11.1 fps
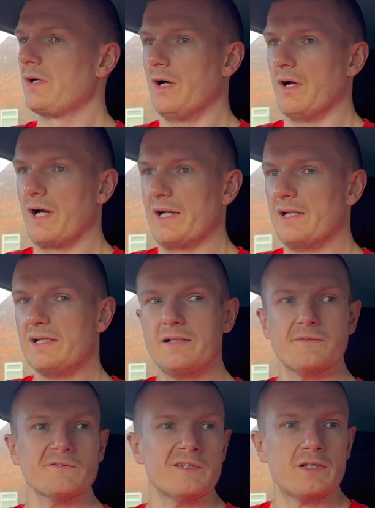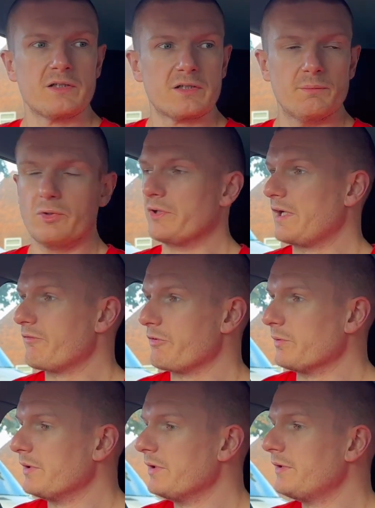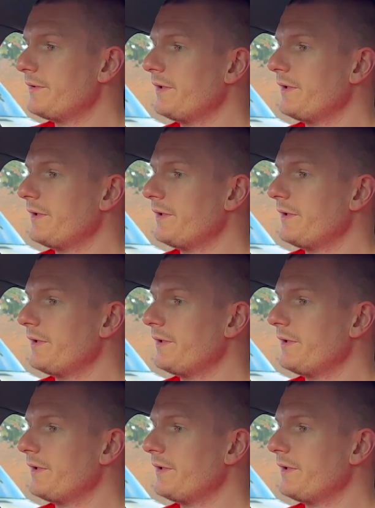All right. Good morning, everyone.